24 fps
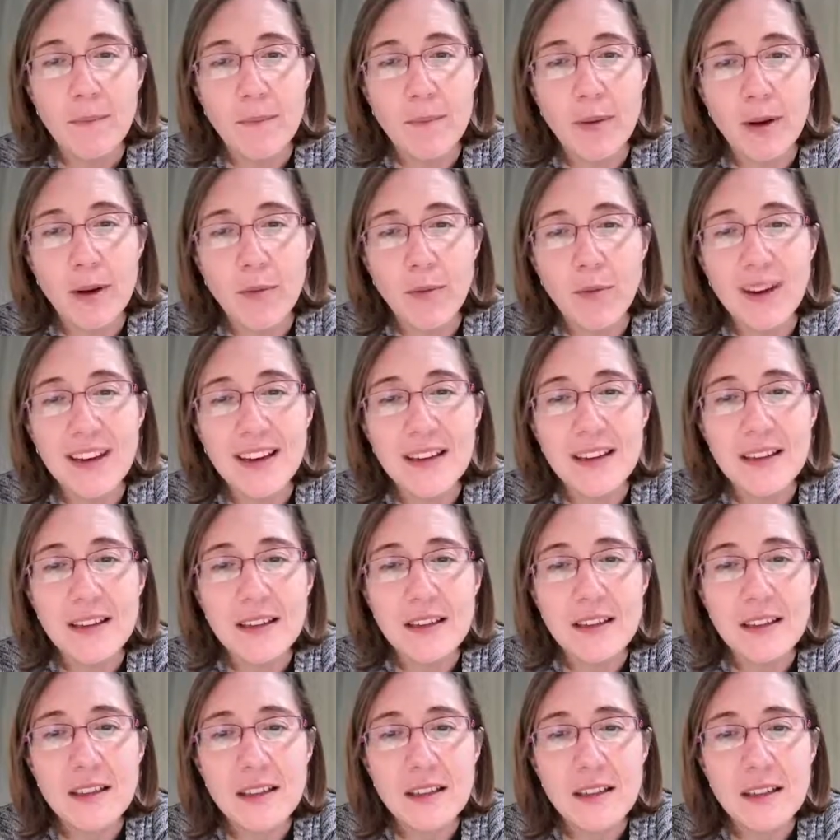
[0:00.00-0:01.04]
But we
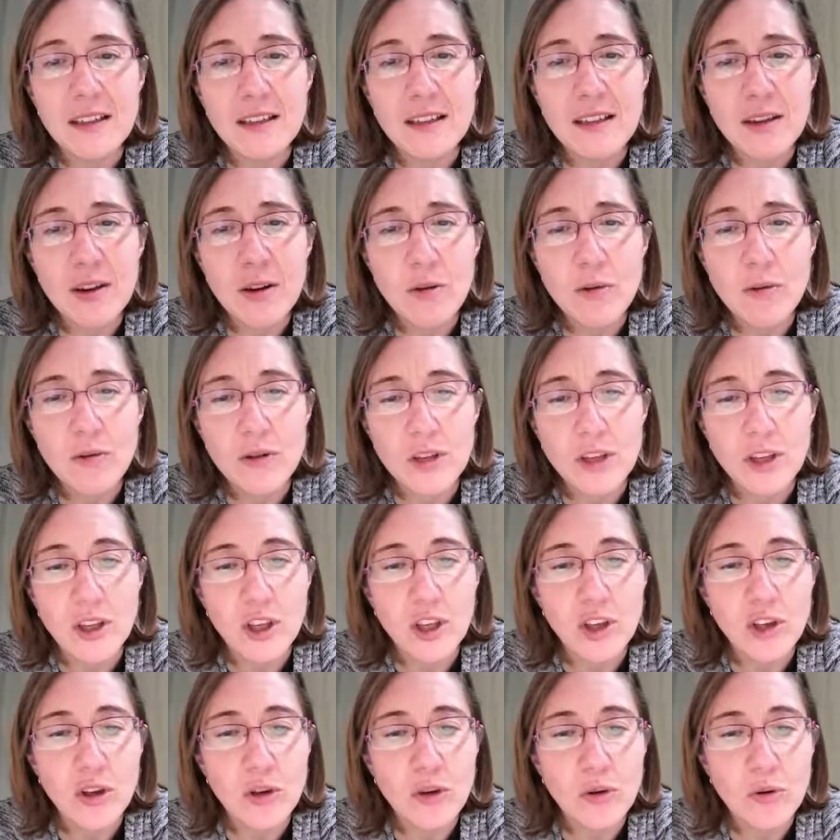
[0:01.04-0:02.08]
don't
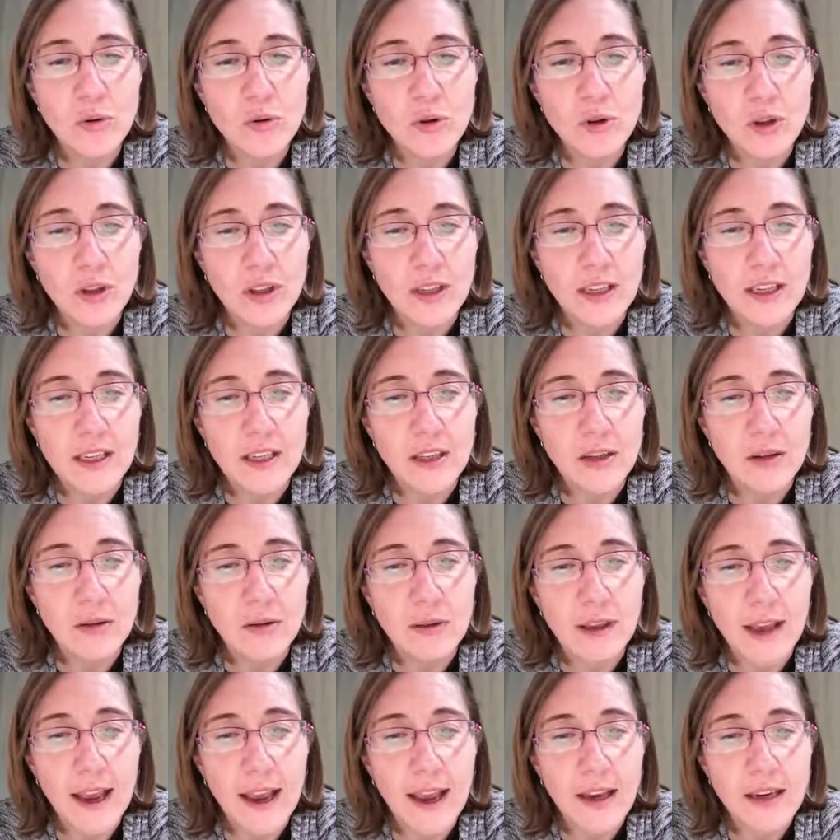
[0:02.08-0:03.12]
usually
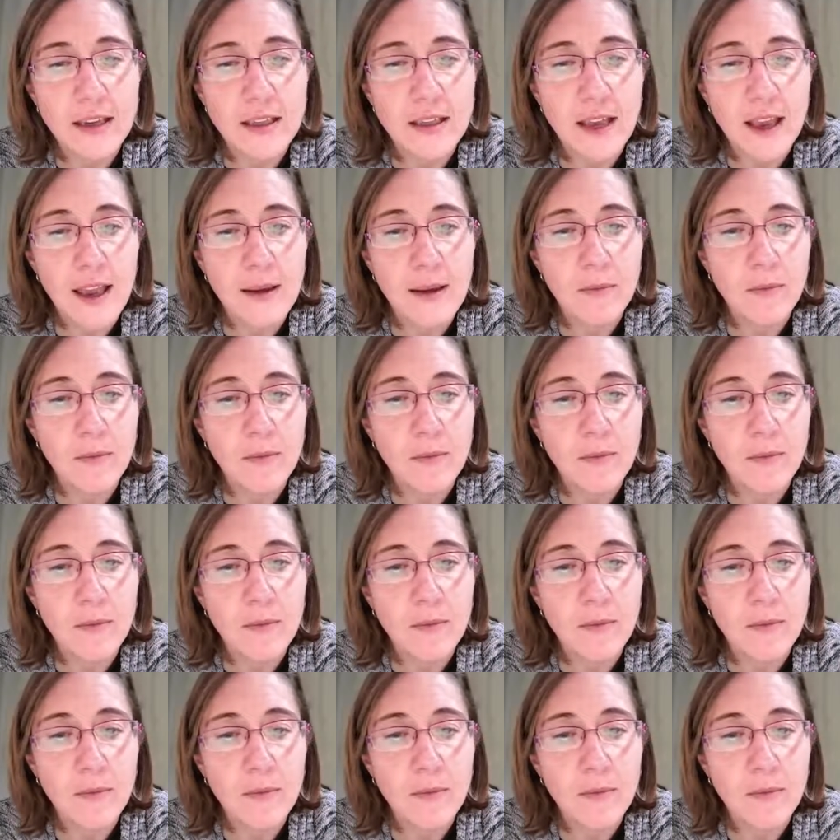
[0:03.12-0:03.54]
do that.